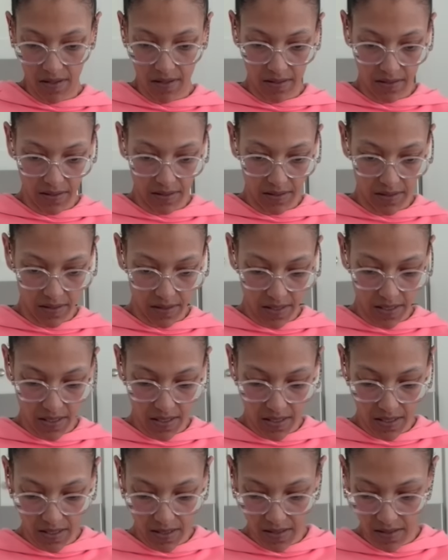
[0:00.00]
Let's
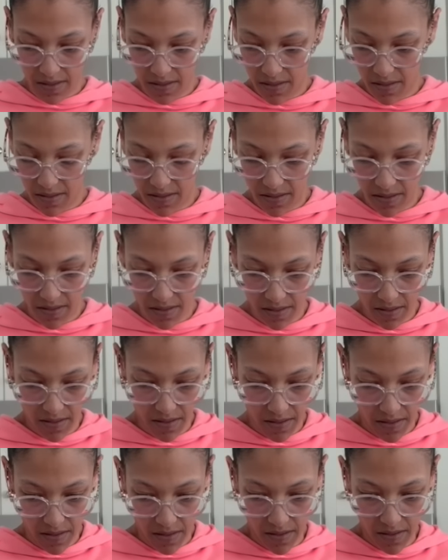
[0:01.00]
see.
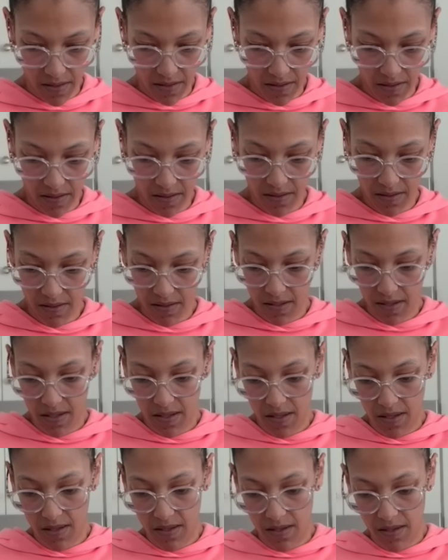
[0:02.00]
I
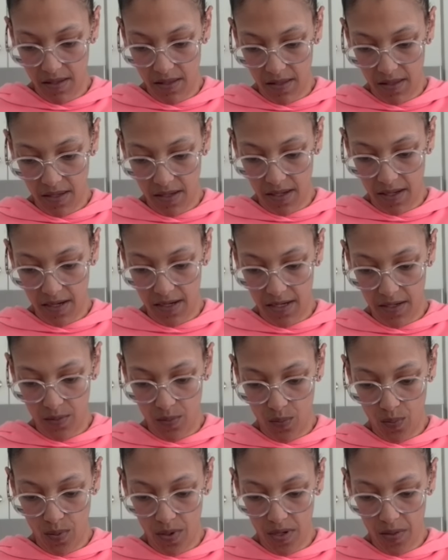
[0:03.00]
think I need
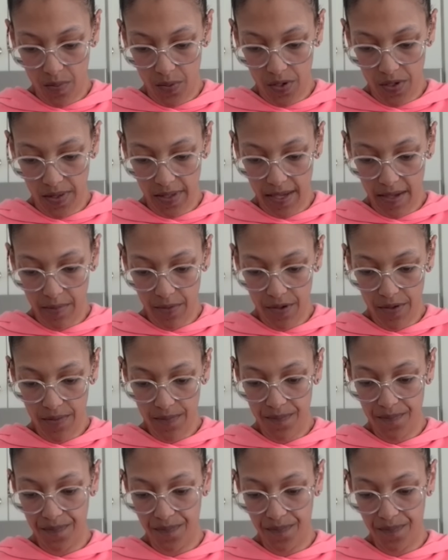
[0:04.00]
one more label.